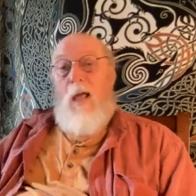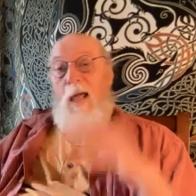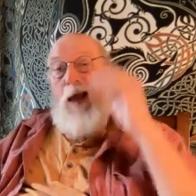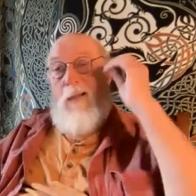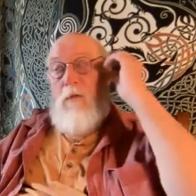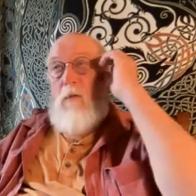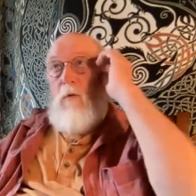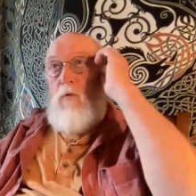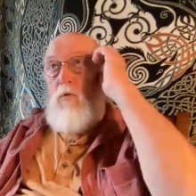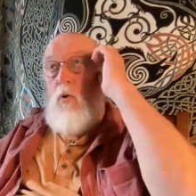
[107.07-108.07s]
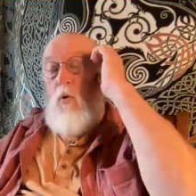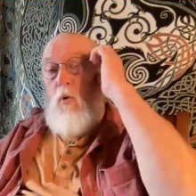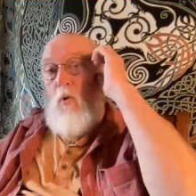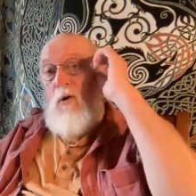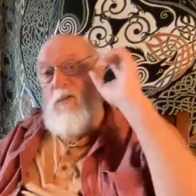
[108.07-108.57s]
And
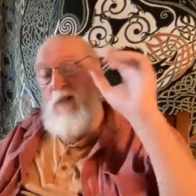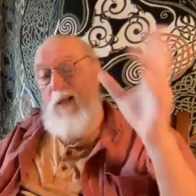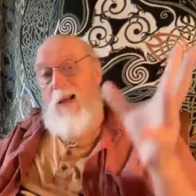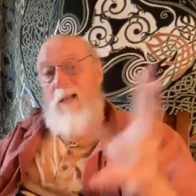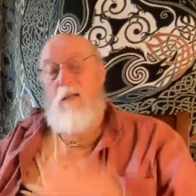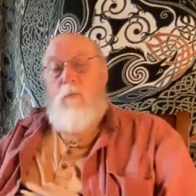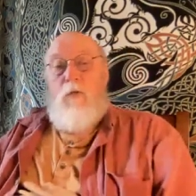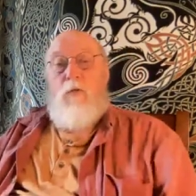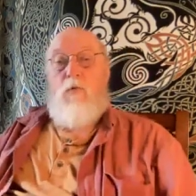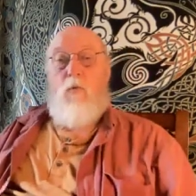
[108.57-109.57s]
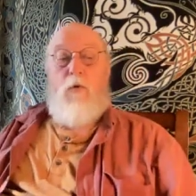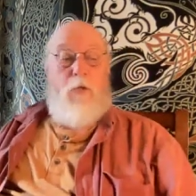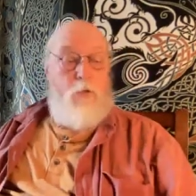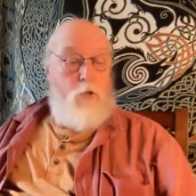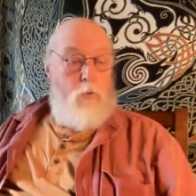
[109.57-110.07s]
towards that, let me just
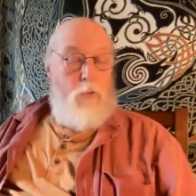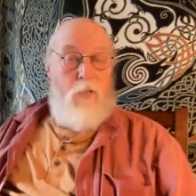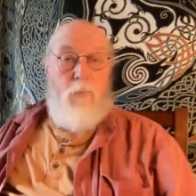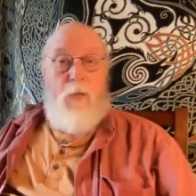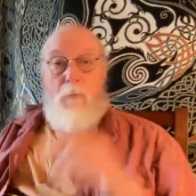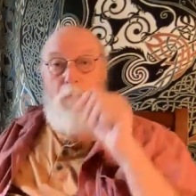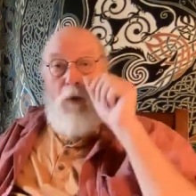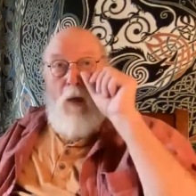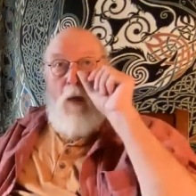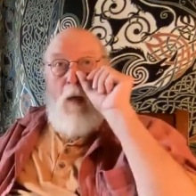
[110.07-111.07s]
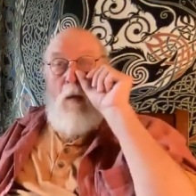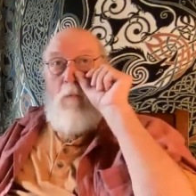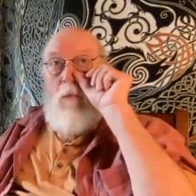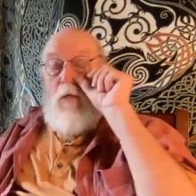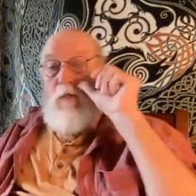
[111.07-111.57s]
orient you a little bit
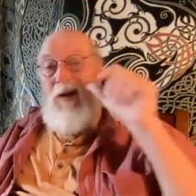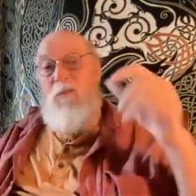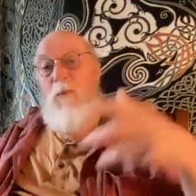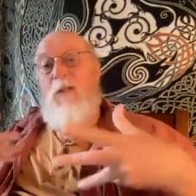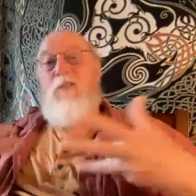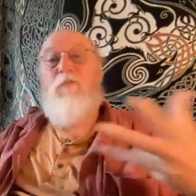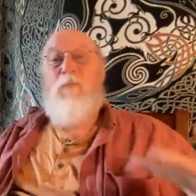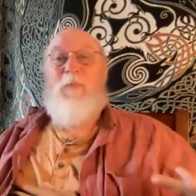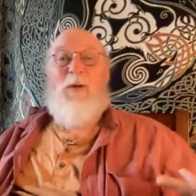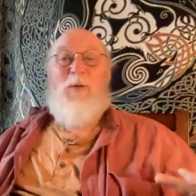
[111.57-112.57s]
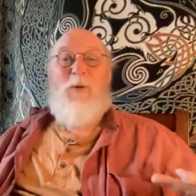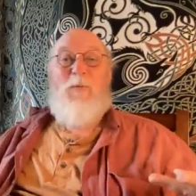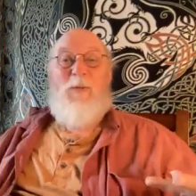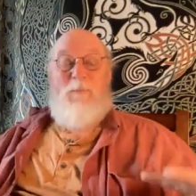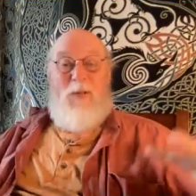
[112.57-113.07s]
because everybody's familiar
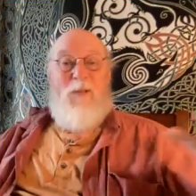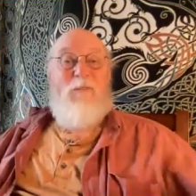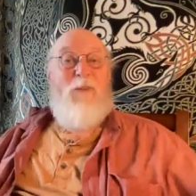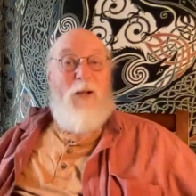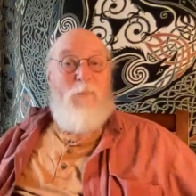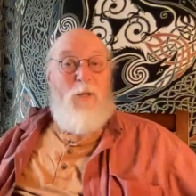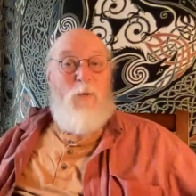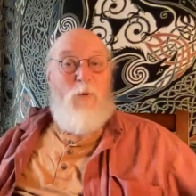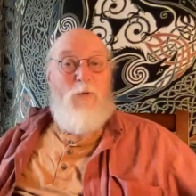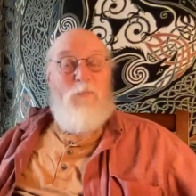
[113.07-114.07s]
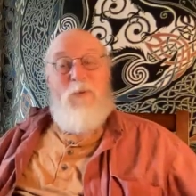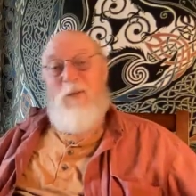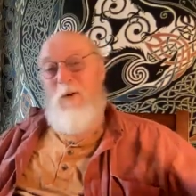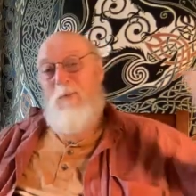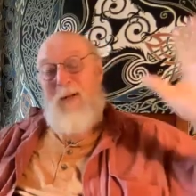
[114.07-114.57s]
with me in the family courts, but
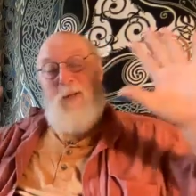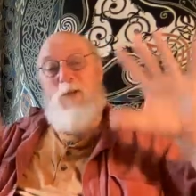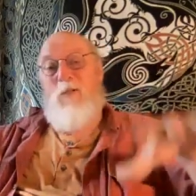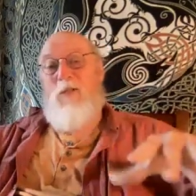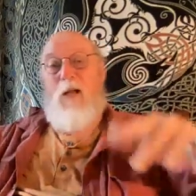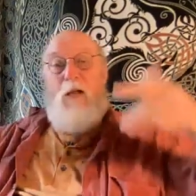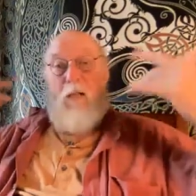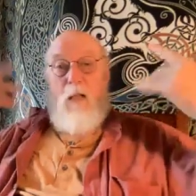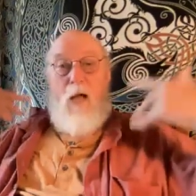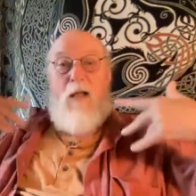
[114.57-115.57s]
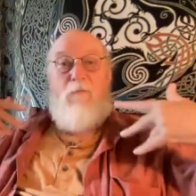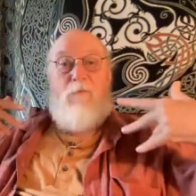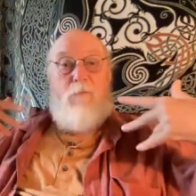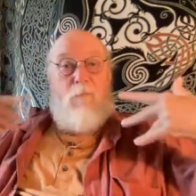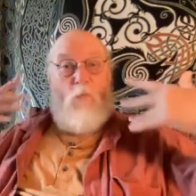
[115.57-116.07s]
oh my goodness, I had a life
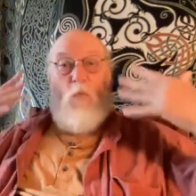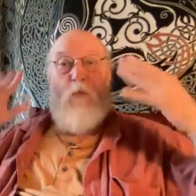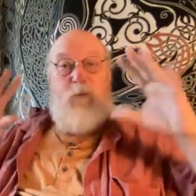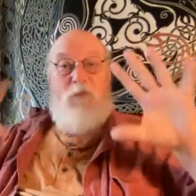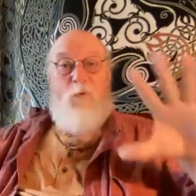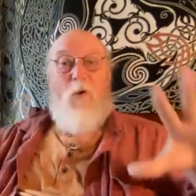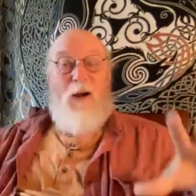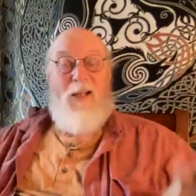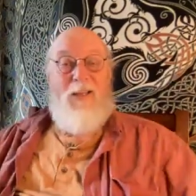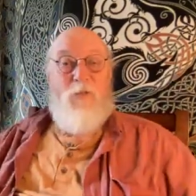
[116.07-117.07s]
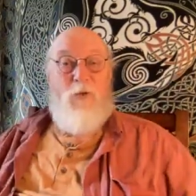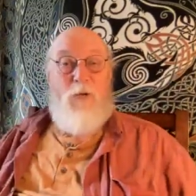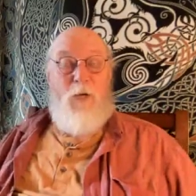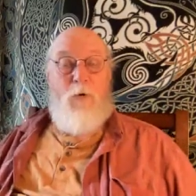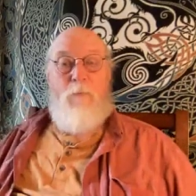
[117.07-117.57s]
before I entered
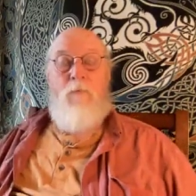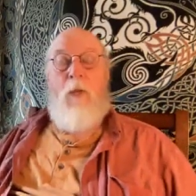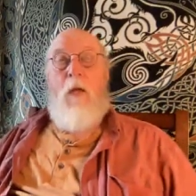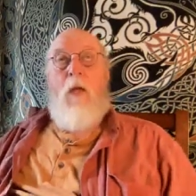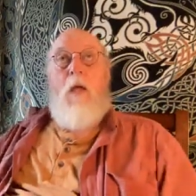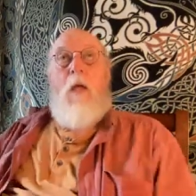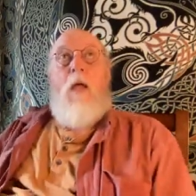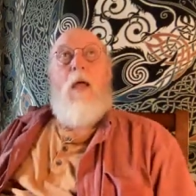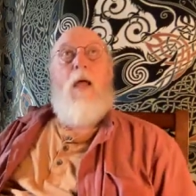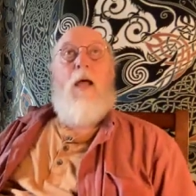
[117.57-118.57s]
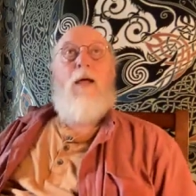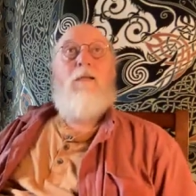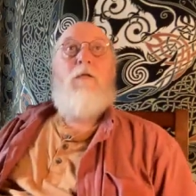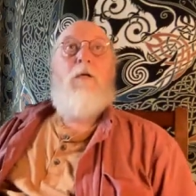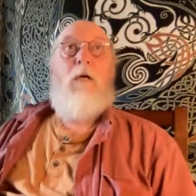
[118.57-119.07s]
here.
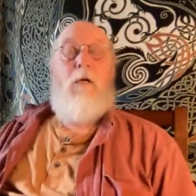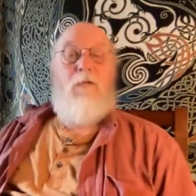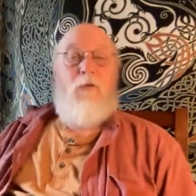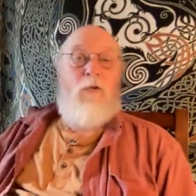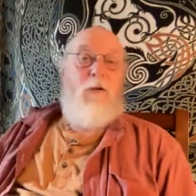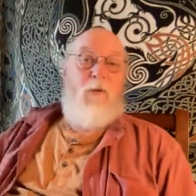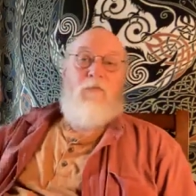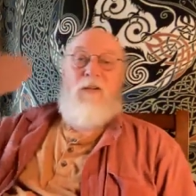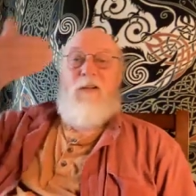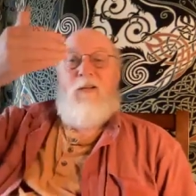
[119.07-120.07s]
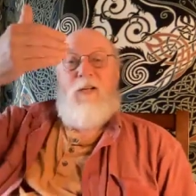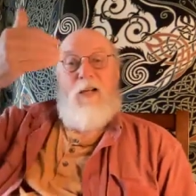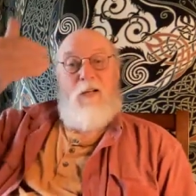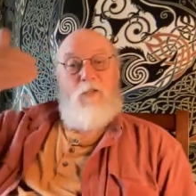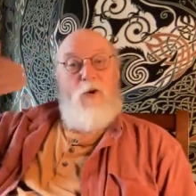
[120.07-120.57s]
And if you look at my Vita, you can
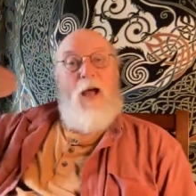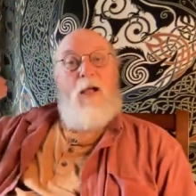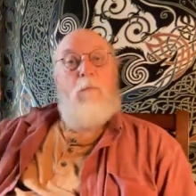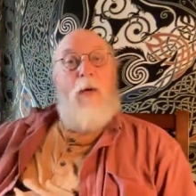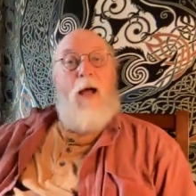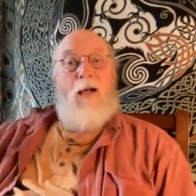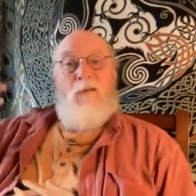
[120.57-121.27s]
kind of track it back.